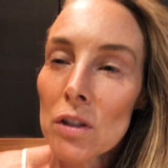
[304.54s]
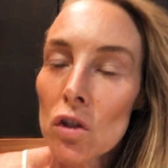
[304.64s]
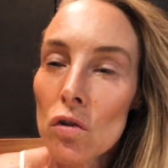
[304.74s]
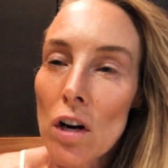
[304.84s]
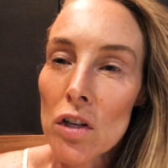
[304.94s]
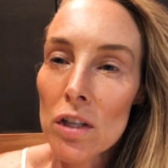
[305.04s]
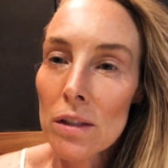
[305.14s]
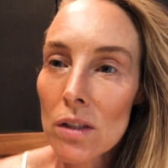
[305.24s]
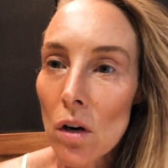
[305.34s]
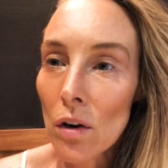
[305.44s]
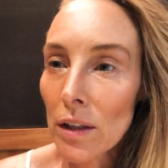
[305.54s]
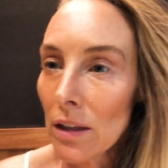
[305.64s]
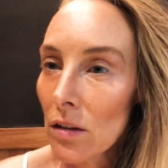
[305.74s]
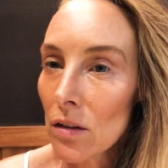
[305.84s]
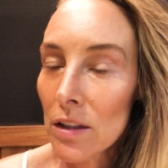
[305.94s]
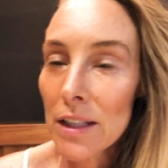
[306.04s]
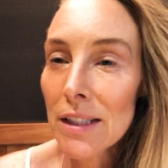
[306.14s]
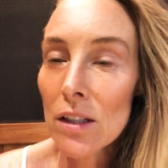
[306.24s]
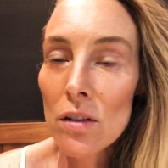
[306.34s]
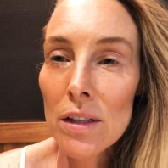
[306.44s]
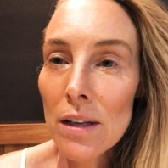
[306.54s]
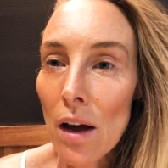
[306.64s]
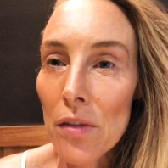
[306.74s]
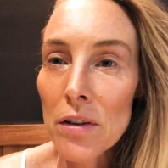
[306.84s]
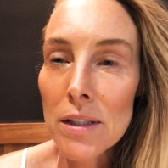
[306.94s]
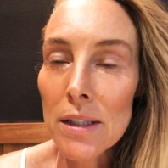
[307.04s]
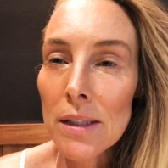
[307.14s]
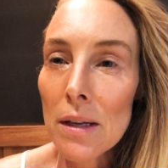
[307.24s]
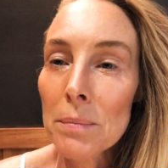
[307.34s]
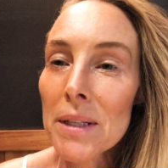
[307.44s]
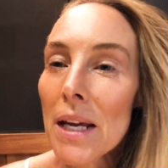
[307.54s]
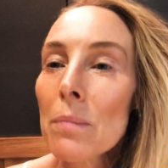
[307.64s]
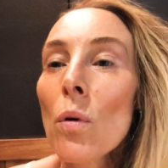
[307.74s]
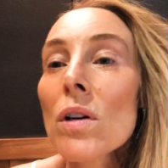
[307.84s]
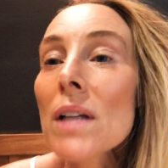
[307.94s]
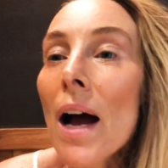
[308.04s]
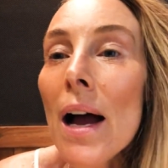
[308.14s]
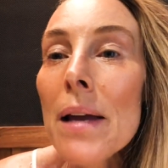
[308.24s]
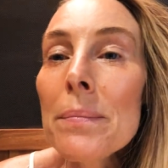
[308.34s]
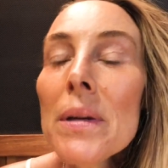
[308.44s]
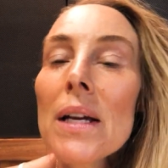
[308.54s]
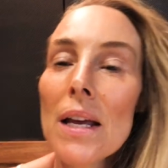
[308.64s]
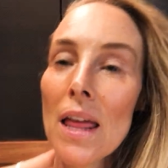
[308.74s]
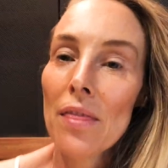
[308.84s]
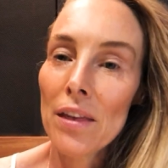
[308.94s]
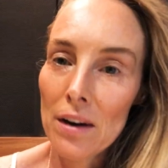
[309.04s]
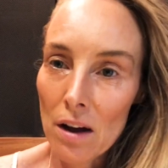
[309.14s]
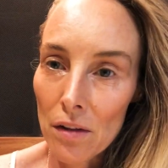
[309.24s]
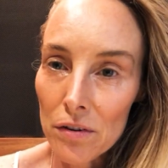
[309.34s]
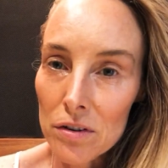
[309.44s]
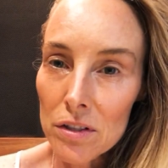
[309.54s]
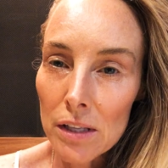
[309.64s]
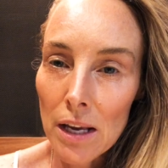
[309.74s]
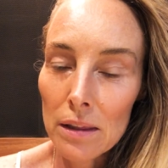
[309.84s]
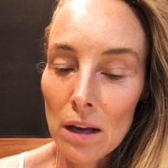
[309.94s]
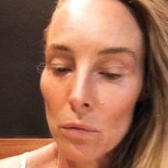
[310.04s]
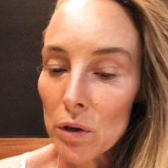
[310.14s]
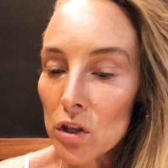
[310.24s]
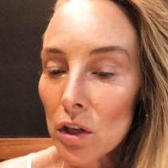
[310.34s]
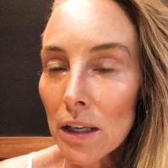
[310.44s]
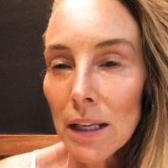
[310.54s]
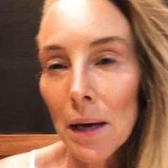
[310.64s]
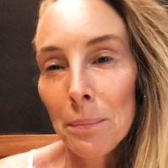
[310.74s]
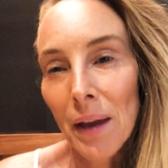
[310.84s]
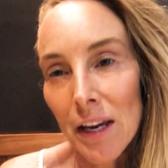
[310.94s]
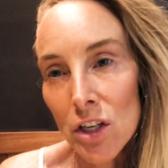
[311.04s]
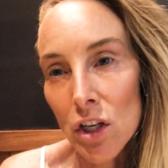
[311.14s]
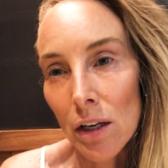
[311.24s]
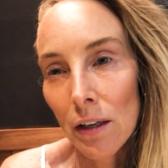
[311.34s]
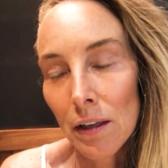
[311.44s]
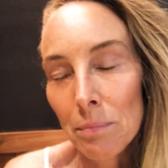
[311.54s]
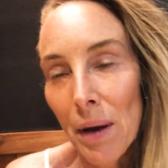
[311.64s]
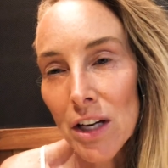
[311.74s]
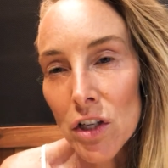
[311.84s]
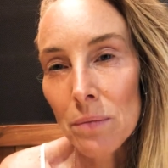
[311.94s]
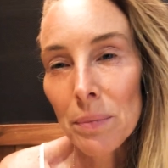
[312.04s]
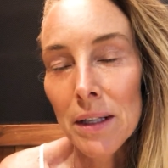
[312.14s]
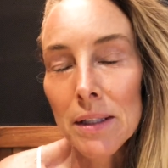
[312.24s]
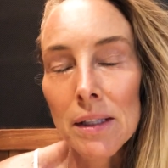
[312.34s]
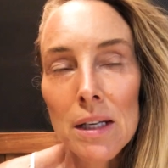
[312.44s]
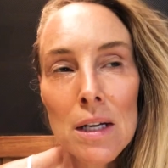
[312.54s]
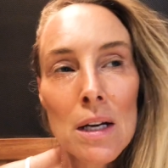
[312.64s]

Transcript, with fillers: constructions are either easier than others and some take more time than others and that we shouldn't get patient impatient because